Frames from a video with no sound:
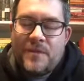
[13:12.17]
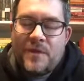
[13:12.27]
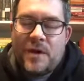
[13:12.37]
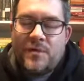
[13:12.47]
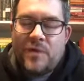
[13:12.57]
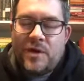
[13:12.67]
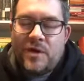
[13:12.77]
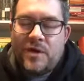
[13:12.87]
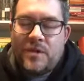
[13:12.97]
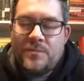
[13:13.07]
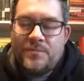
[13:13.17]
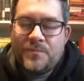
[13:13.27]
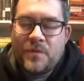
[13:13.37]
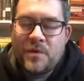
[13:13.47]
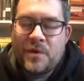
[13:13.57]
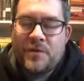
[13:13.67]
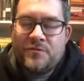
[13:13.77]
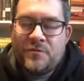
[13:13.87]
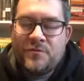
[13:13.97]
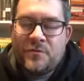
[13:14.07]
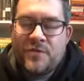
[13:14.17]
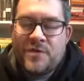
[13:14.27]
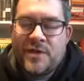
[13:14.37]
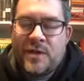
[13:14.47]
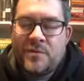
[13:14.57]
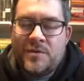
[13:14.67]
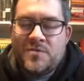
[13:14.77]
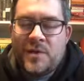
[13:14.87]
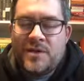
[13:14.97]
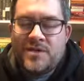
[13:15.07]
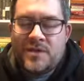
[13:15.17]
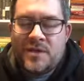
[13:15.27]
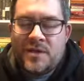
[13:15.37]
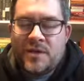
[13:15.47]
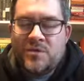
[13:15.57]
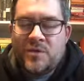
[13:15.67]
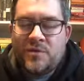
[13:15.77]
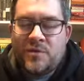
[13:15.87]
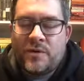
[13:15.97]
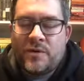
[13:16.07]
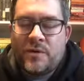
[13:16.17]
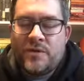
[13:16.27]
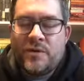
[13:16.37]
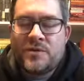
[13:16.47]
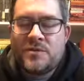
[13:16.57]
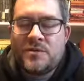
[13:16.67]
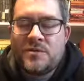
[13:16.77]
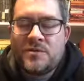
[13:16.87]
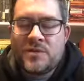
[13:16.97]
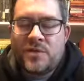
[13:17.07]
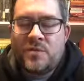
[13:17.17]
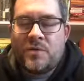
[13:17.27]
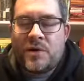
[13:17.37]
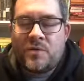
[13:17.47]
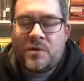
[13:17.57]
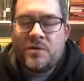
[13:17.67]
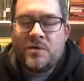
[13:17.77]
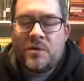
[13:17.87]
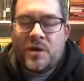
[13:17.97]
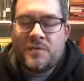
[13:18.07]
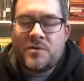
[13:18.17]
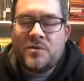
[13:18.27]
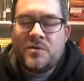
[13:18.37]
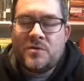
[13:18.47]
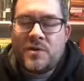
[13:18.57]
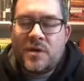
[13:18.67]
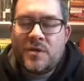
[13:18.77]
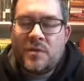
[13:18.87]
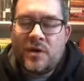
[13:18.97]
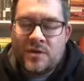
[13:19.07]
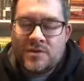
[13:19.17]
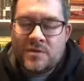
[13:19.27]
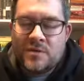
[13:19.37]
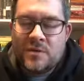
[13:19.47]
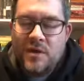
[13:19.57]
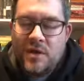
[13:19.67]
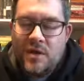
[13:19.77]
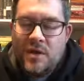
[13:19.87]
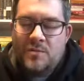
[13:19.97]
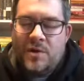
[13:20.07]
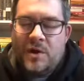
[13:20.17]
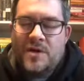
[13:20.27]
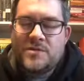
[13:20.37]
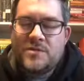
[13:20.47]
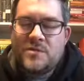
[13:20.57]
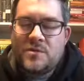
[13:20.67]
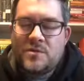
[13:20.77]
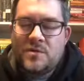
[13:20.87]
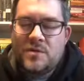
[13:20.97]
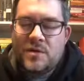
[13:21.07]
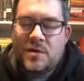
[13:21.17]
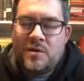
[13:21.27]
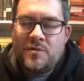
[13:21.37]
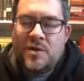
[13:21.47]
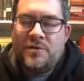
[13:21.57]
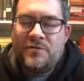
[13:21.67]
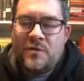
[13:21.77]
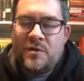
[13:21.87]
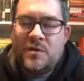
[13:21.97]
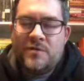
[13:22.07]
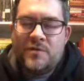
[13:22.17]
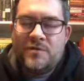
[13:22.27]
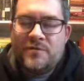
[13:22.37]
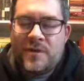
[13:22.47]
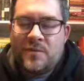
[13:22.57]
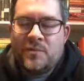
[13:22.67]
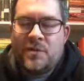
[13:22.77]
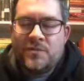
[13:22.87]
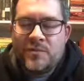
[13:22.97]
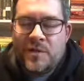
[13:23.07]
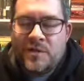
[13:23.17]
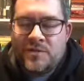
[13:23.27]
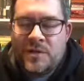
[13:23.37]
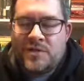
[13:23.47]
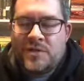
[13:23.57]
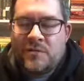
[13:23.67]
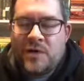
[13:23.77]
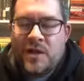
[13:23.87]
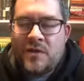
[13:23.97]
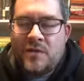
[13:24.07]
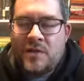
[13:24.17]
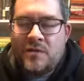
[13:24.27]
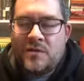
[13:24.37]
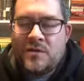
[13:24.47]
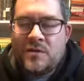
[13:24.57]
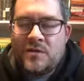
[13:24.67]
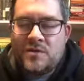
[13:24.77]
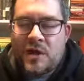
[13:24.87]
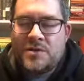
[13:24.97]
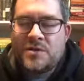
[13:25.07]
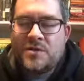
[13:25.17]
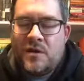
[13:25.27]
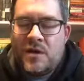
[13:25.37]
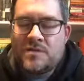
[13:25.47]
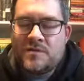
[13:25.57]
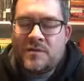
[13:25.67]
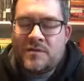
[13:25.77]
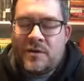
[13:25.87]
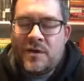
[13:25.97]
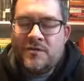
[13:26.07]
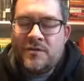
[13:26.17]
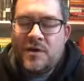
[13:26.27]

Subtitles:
God, we are grateful for the time and the space to connect with one another and to celebrate what you are up to. We also pause to pray for the family of Dante Wright and the tragic loss of his life.